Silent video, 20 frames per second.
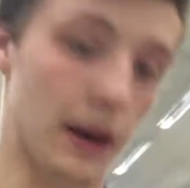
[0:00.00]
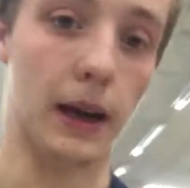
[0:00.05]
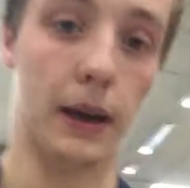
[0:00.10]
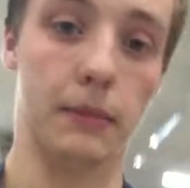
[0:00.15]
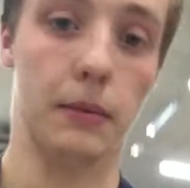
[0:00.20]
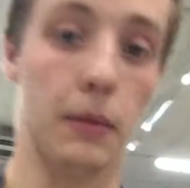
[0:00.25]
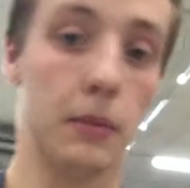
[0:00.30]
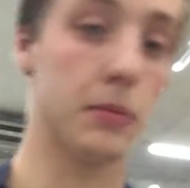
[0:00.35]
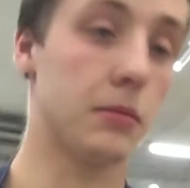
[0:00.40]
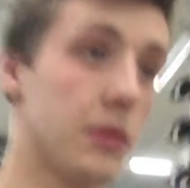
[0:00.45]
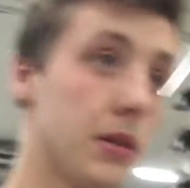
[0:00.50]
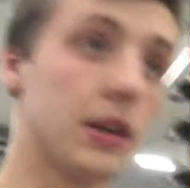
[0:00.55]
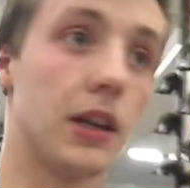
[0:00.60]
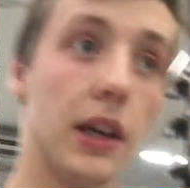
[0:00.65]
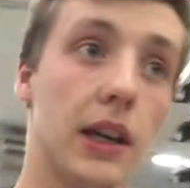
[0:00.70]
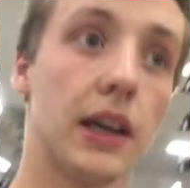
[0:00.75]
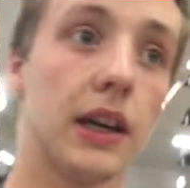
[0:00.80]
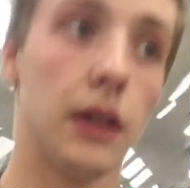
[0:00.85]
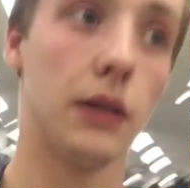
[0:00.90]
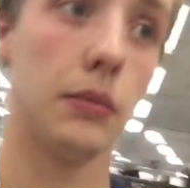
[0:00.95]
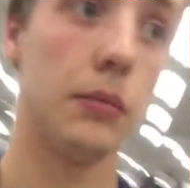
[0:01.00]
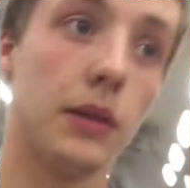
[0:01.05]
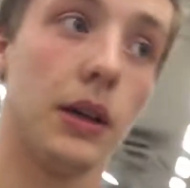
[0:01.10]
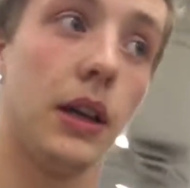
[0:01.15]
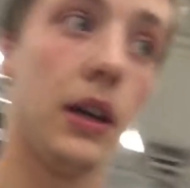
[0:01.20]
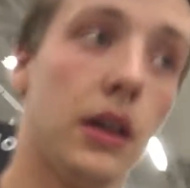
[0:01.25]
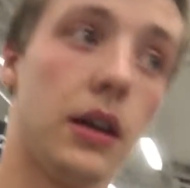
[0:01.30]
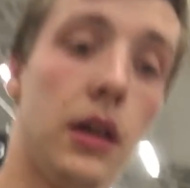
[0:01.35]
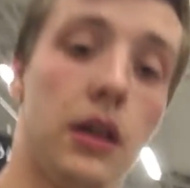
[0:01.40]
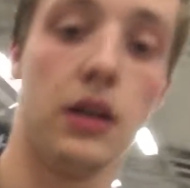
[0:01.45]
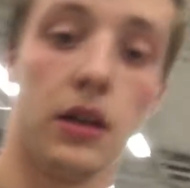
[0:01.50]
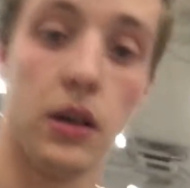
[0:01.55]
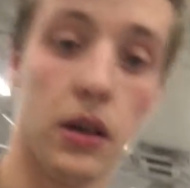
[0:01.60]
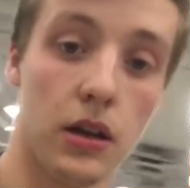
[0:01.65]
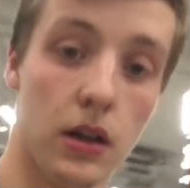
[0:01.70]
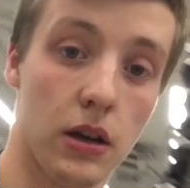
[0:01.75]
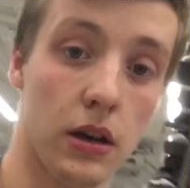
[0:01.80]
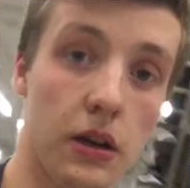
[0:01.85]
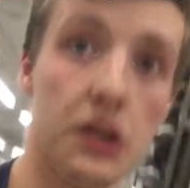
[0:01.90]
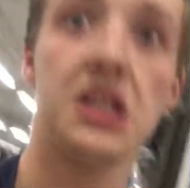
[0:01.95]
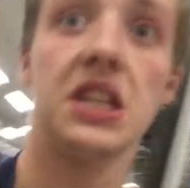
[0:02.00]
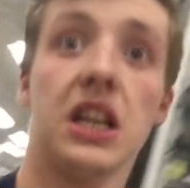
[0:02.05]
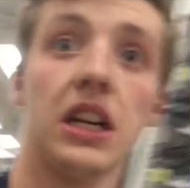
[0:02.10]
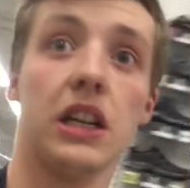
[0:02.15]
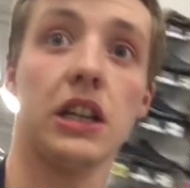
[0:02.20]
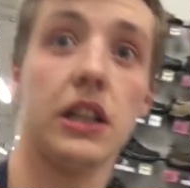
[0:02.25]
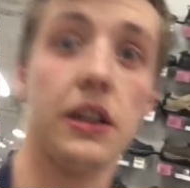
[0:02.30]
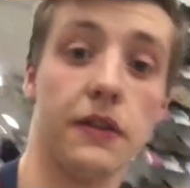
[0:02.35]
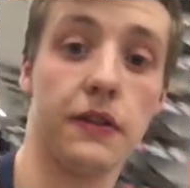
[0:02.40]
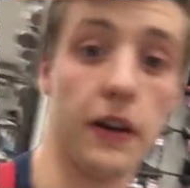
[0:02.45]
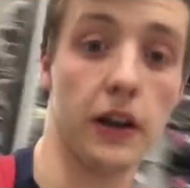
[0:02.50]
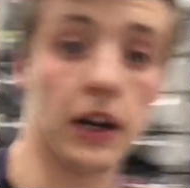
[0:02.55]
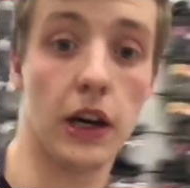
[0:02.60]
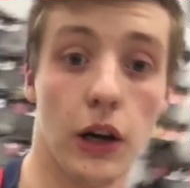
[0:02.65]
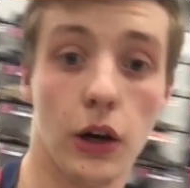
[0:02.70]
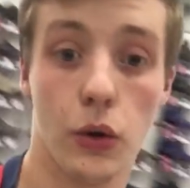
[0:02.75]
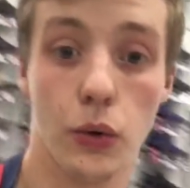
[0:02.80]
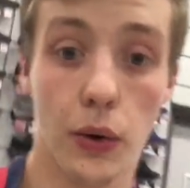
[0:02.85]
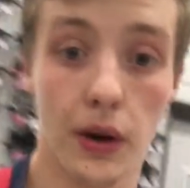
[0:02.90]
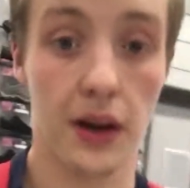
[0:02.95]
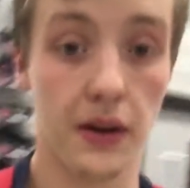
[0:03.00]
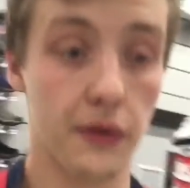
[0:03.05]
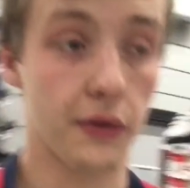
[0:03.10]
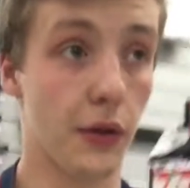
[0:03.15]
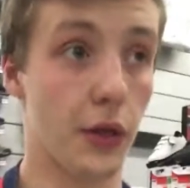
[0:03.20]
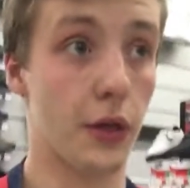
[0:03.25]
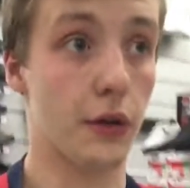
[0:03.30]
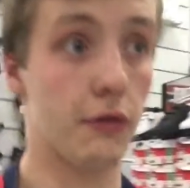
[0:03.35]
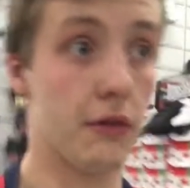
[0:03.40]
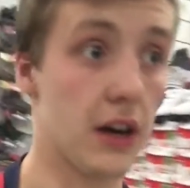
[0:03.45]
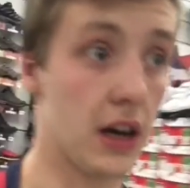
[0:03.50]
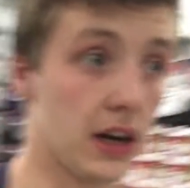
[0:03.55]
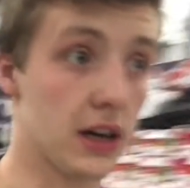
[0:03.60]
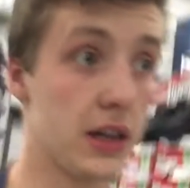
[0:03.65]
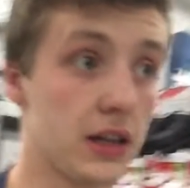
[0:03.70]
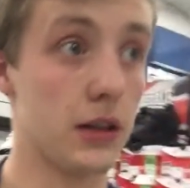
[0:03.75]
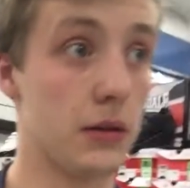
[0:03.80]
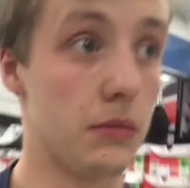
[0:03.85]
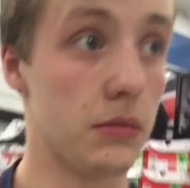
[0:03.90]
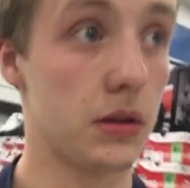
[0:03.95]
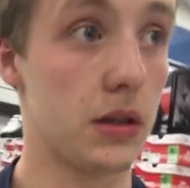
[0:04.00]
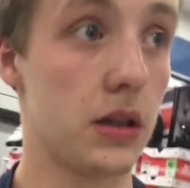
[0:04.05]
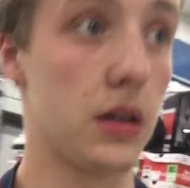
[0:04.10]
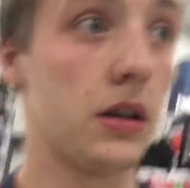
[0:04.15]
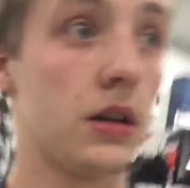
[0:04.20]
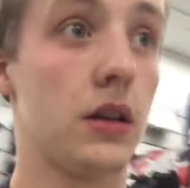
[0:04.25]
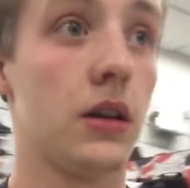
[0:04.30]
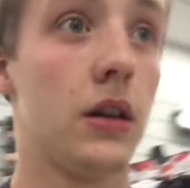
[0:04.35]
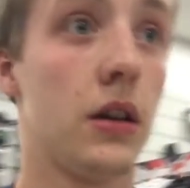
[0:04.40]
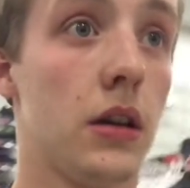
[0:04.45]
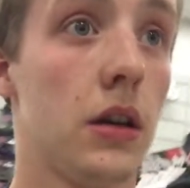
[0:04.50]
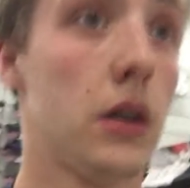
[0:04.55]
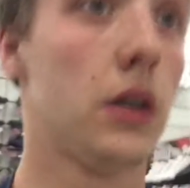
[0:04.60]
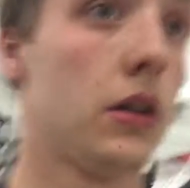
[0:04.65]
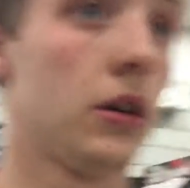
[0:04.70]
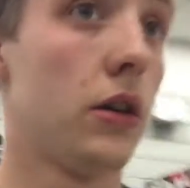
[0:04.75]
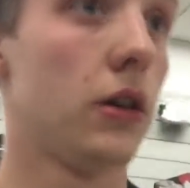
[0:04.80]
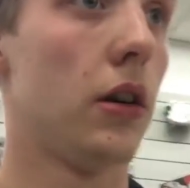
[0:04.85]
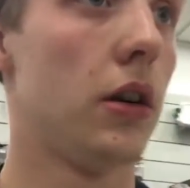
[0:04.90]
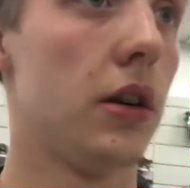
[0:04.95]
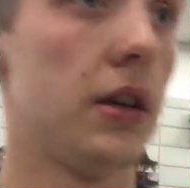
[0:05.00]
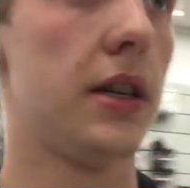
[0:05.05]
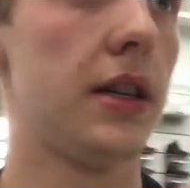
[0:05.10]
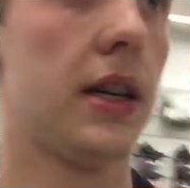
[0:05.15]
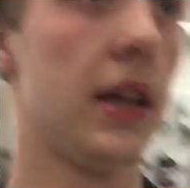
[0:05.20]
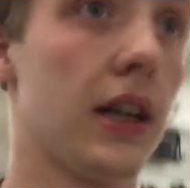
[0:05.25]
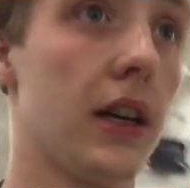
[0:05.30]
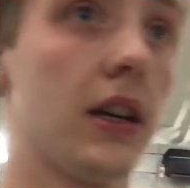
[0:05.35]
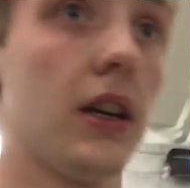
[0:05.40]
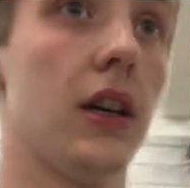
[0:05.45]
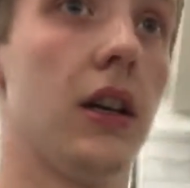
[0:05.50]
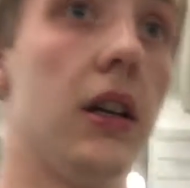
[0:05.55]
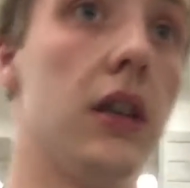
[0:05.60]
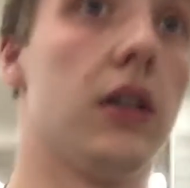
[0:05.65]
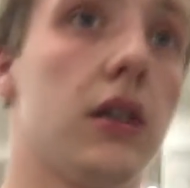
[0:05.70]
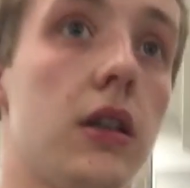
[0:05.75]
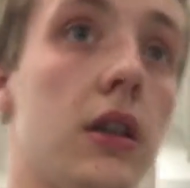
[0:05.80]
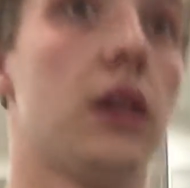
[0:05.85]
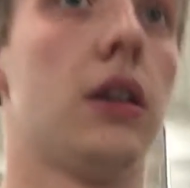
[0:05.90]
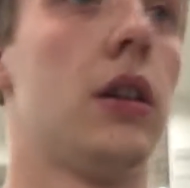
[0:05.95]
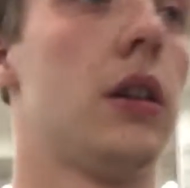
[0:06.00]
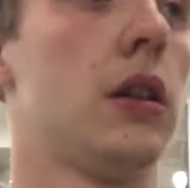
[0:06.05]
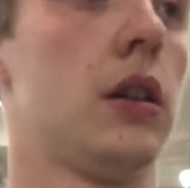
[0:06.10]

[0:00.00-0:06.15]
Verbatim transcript: bag. One of gonna kill me. Sixty fucking quid for three items. Ridiculous.